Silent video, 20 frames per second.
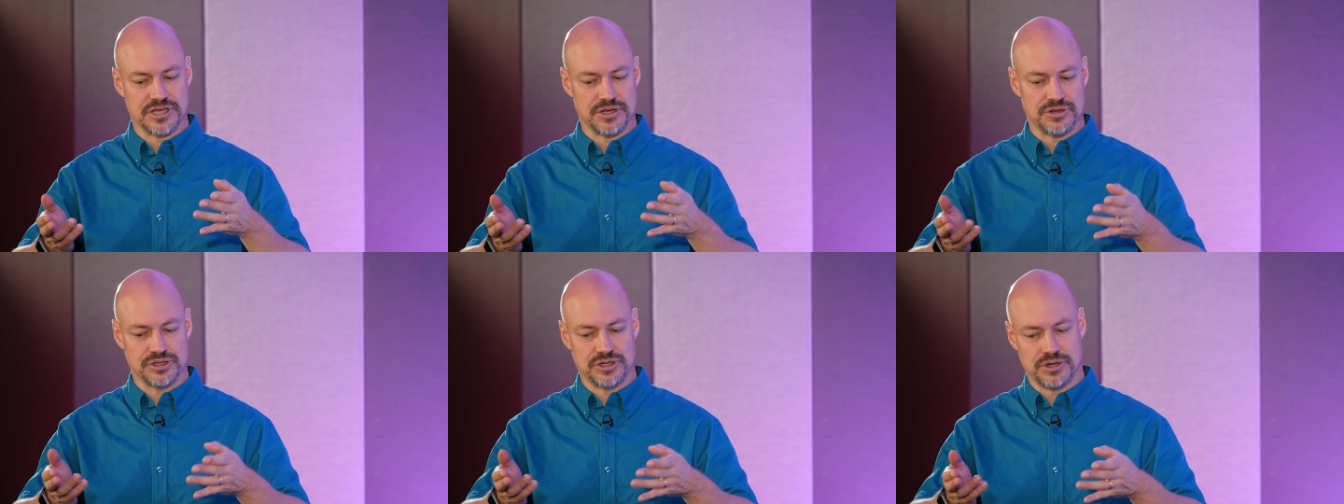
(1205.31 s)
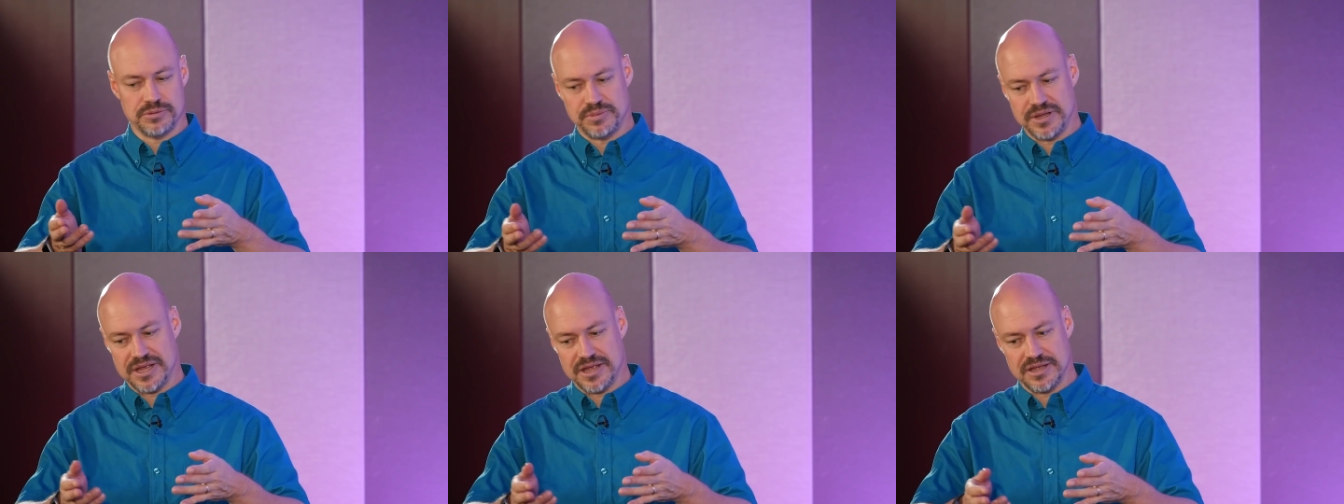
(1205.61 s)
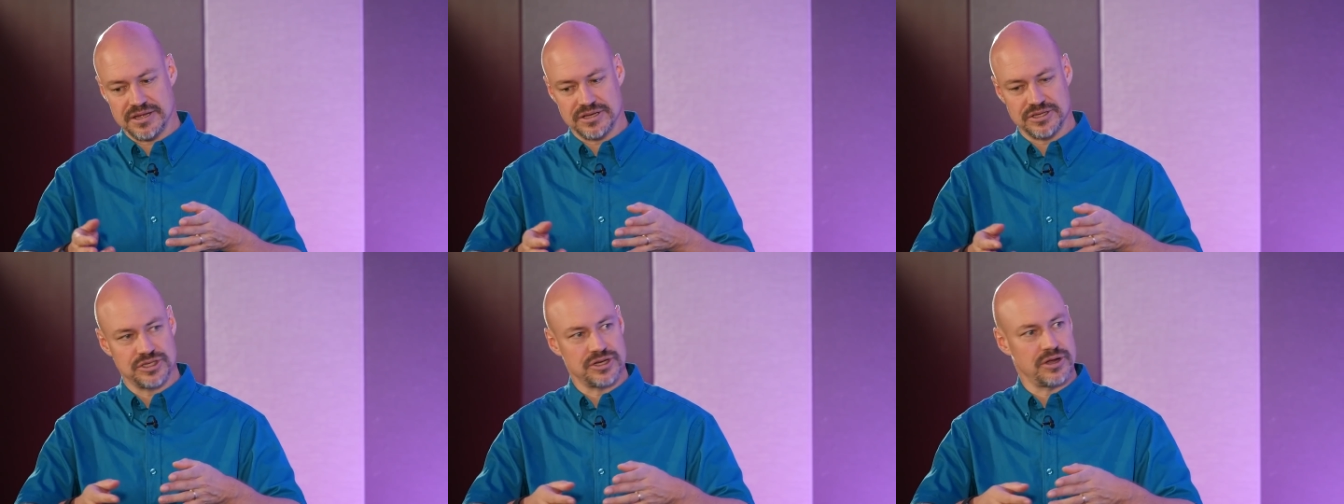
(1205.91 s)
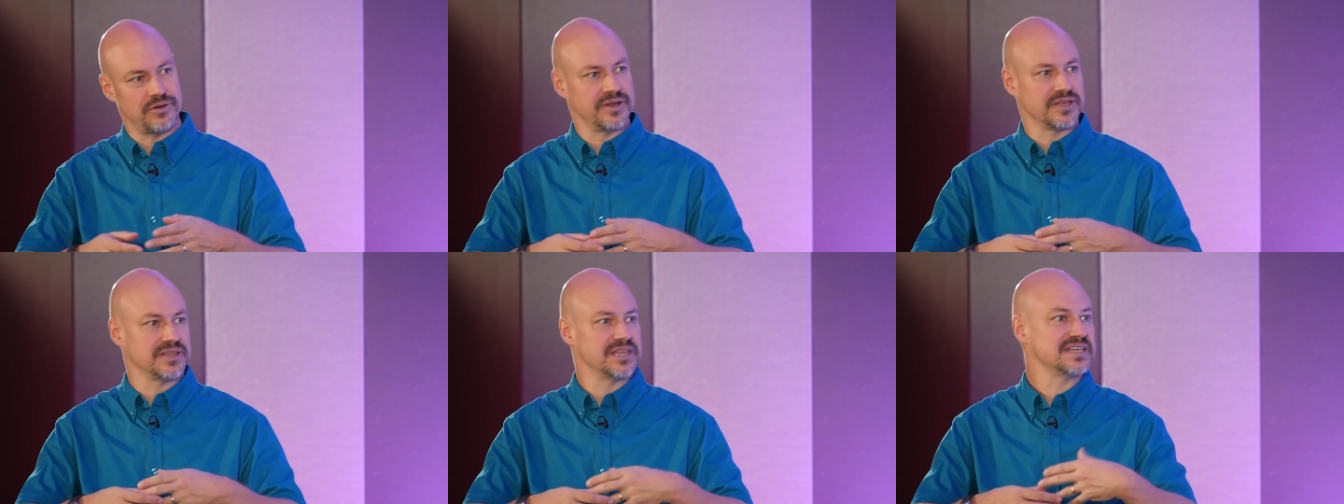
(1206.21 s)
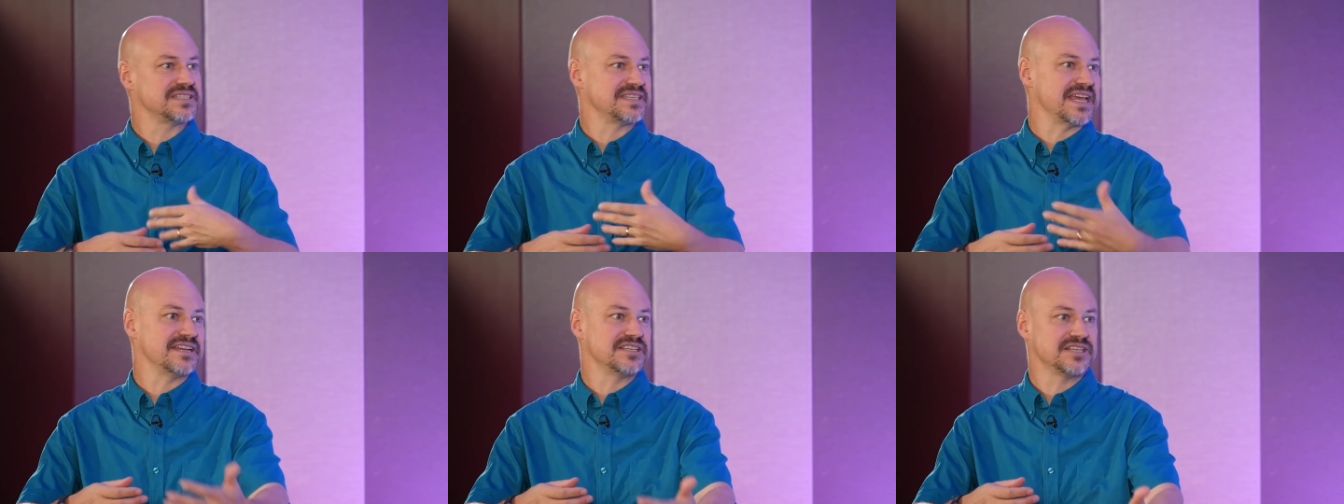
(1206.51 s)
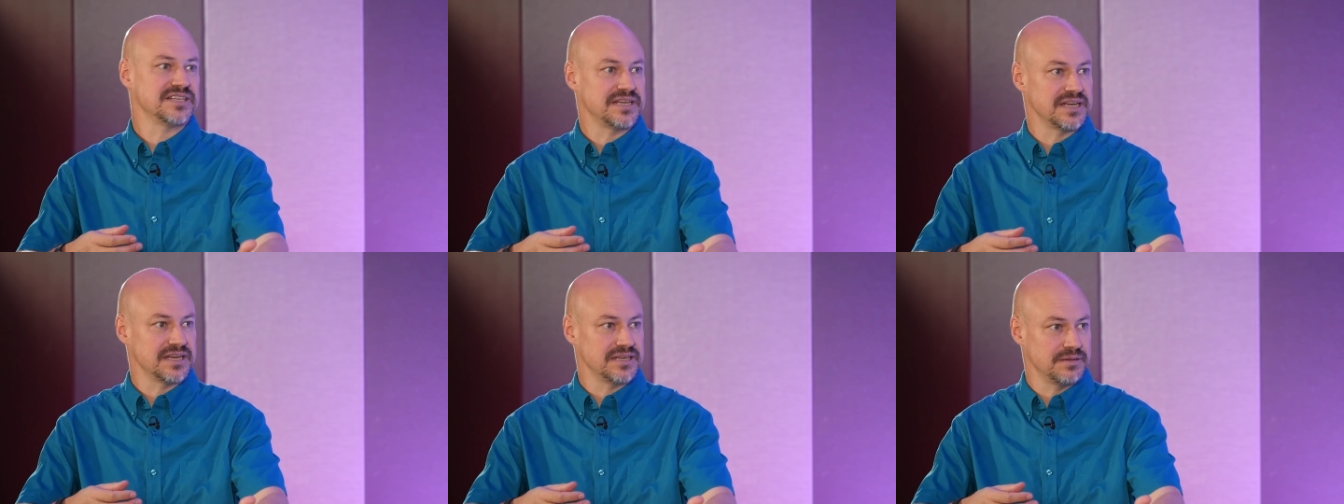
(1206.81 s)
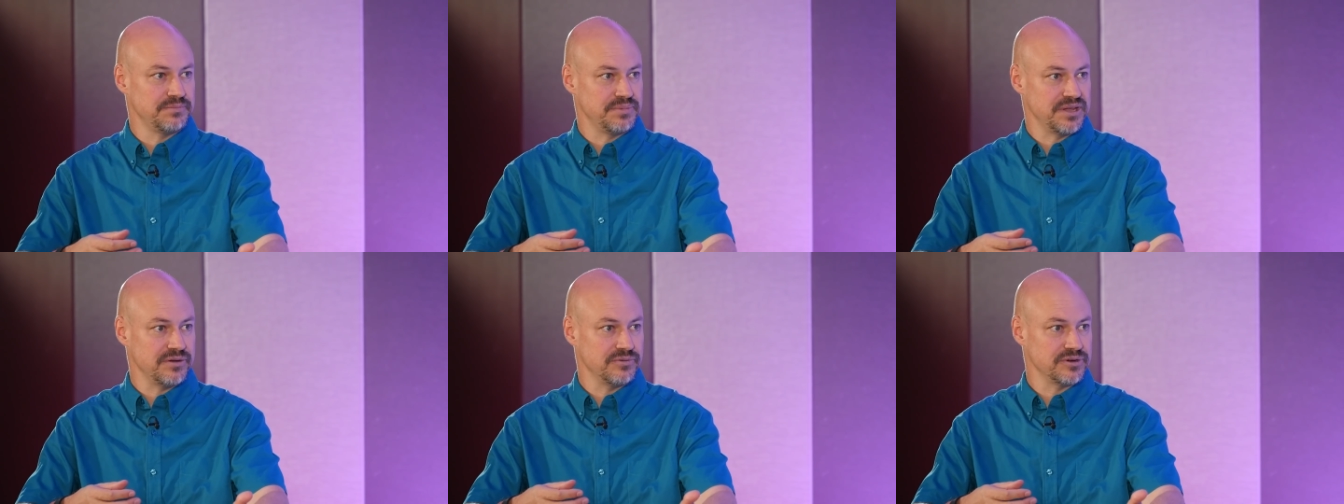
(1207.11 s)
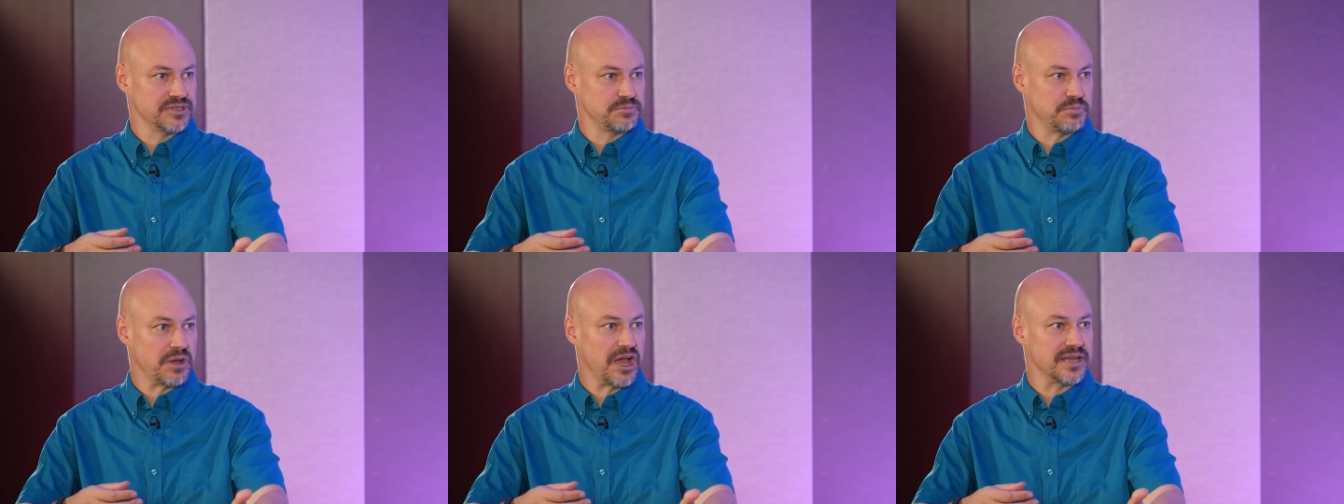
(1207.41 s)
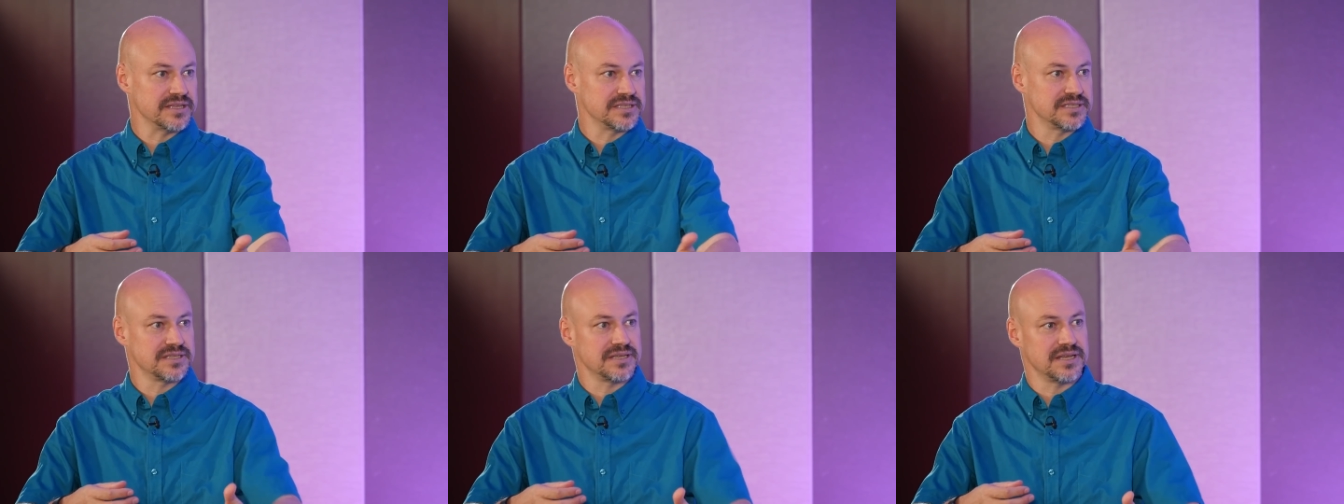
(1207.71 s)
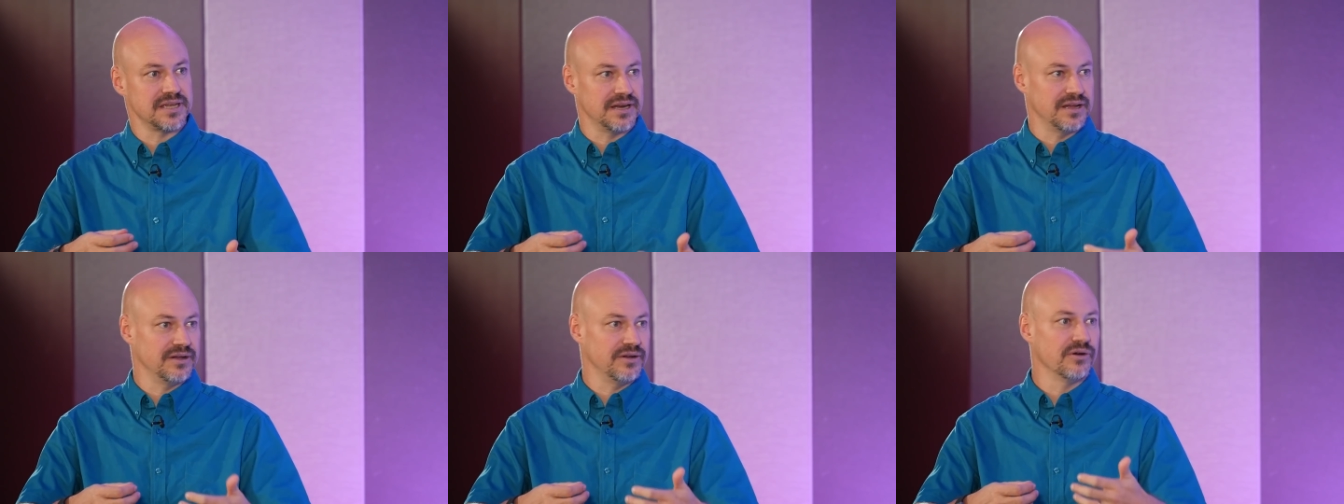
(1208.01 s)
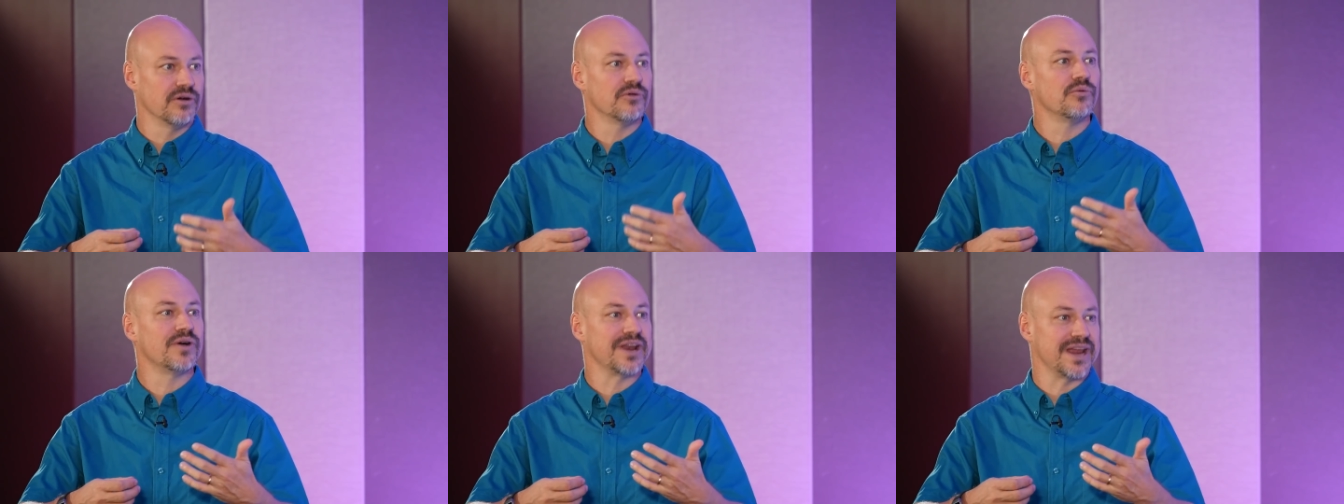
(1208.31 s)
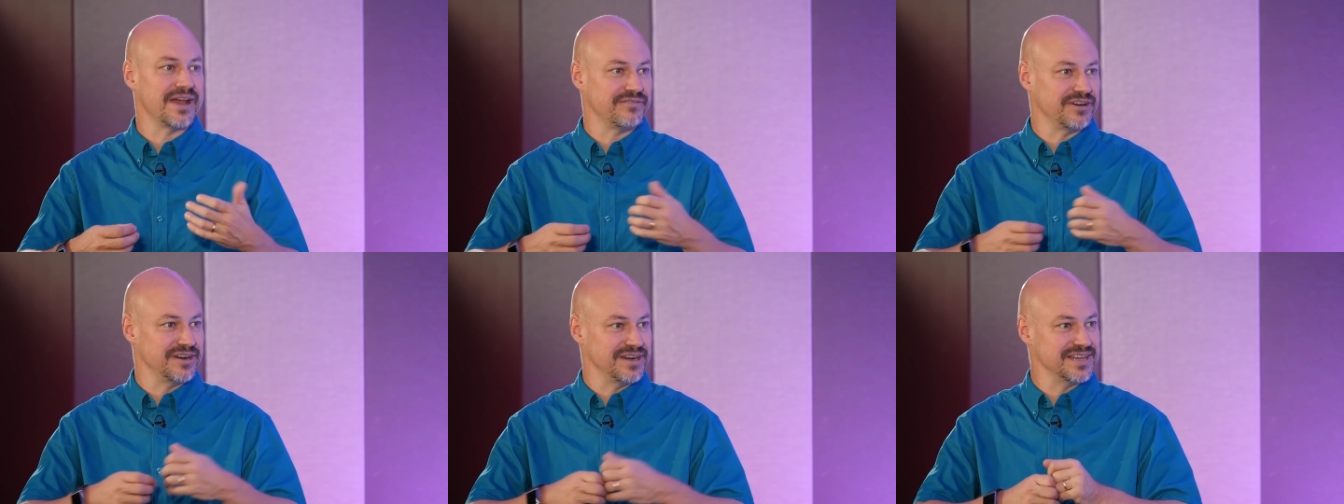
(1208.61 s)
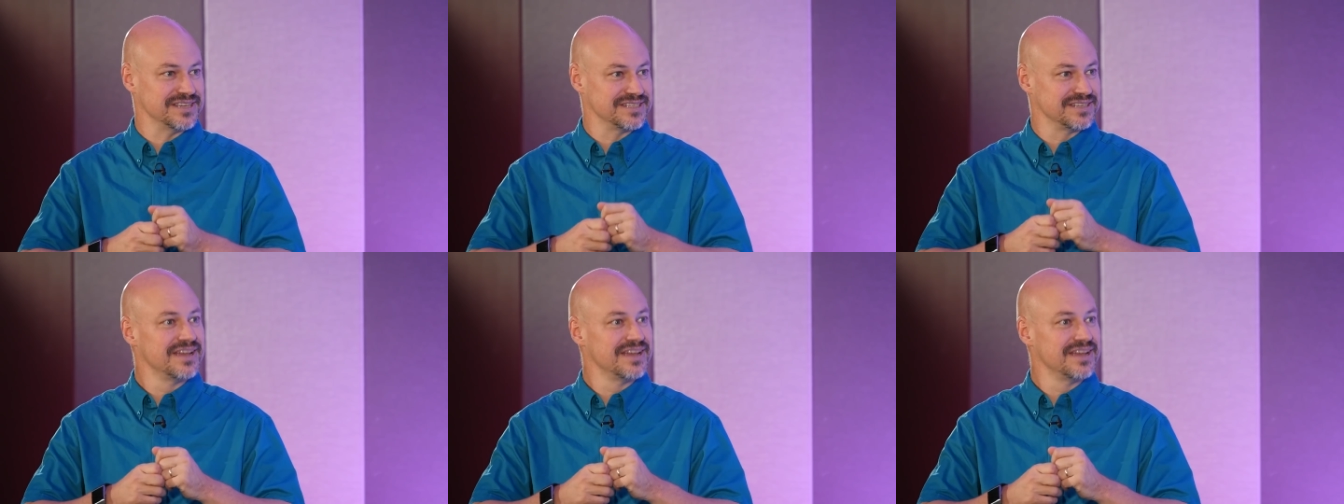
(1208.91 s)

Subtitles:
you should be showing this HTTP response, or whatever it is.